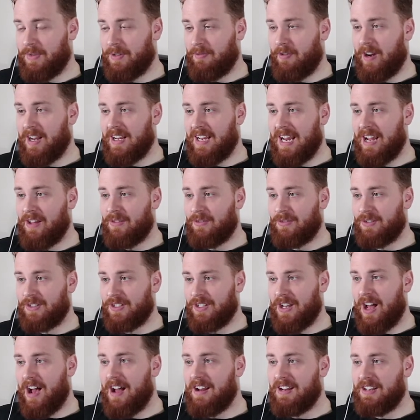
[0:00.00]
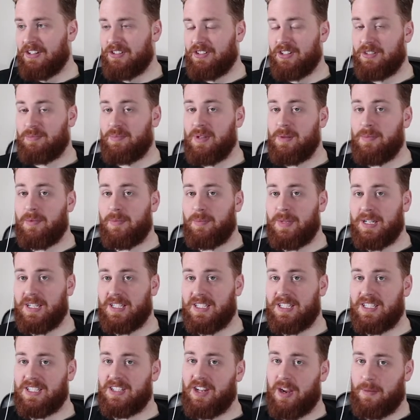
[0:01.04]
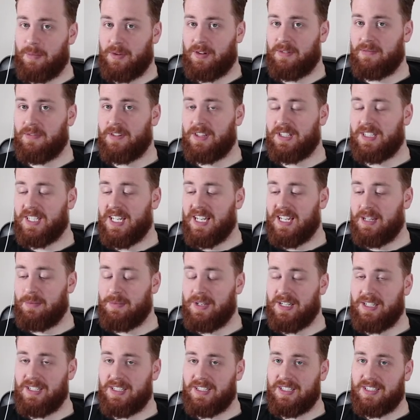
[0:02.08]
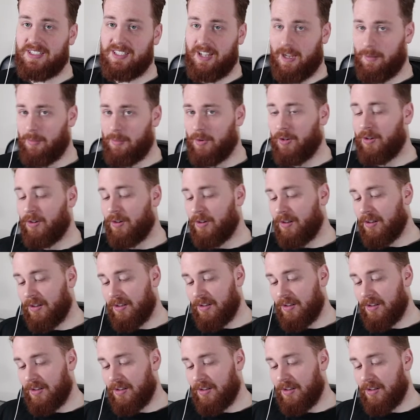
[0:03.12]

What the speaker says: But right now there's not. It's just people being stubborn for the sake of being stubborn.